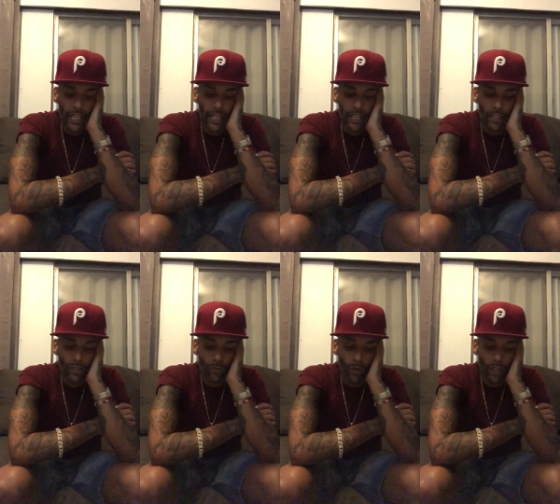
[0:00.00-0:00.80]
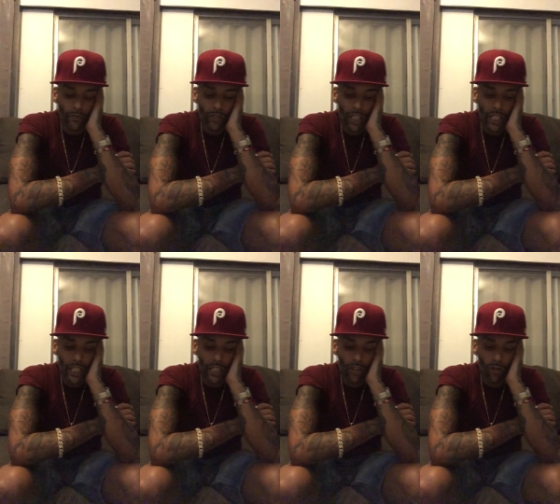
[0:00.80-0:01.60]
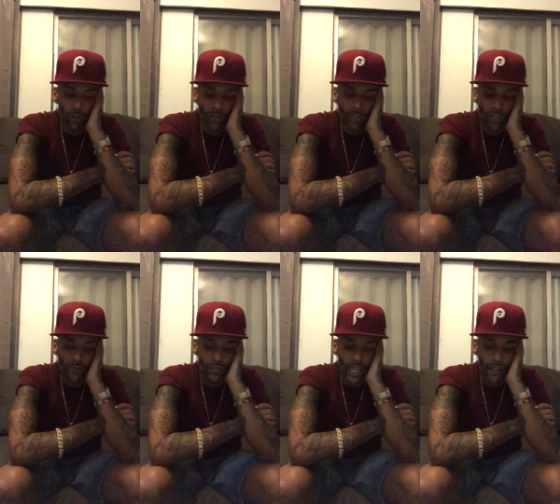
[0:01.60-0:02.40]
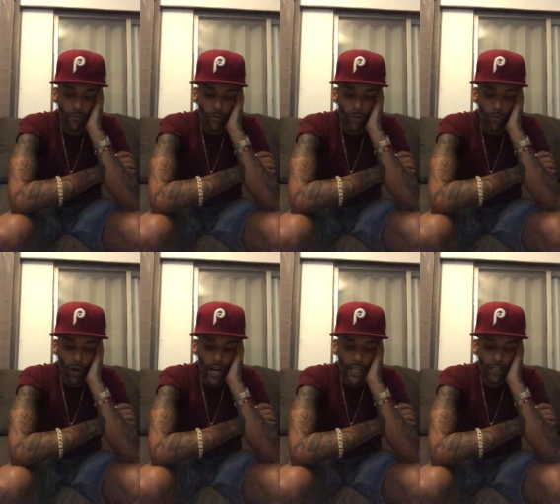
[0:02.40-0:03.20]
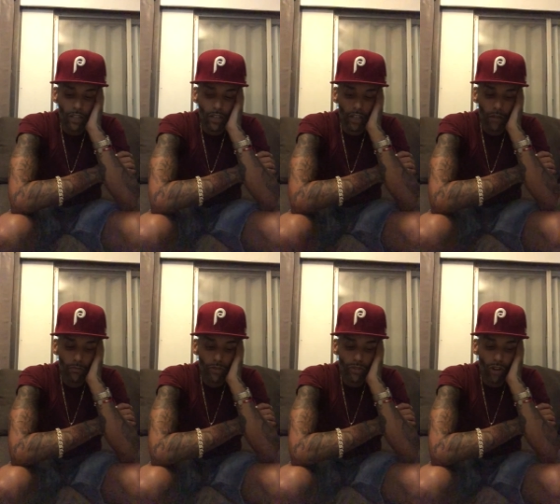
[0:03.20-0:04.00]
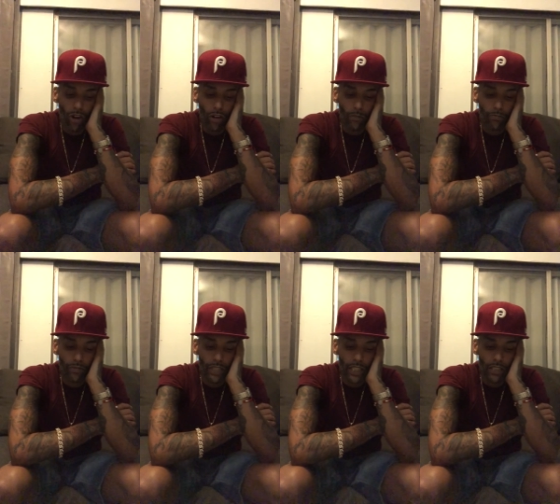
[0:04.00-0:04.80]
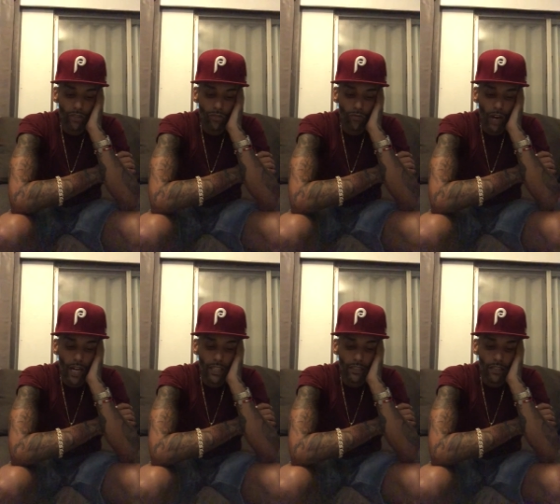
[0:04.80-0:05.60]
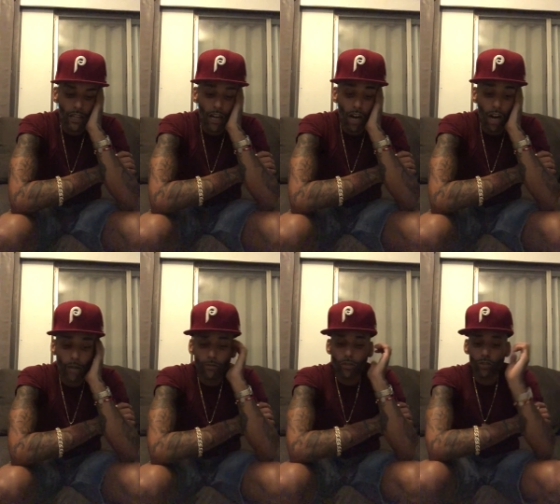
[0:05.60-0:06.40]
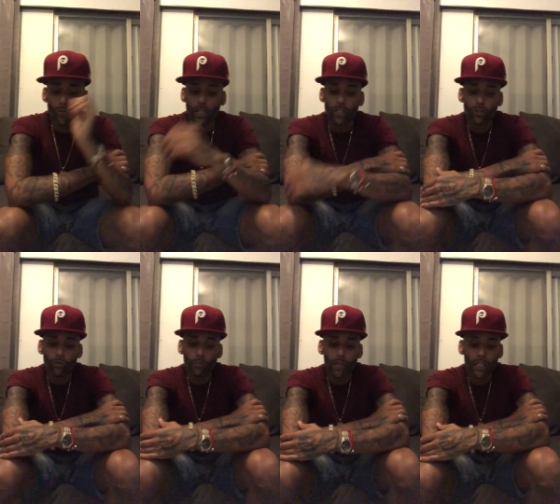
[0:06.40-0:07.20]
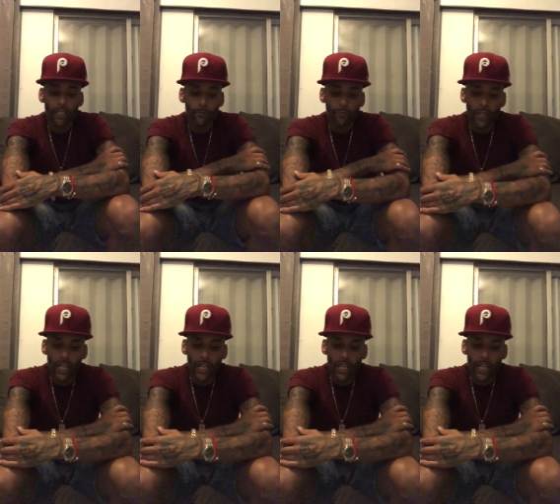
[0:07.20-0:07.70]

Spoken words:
It is one of the leading causes of death worldwide. The numbers are predicted to rise up to 22 million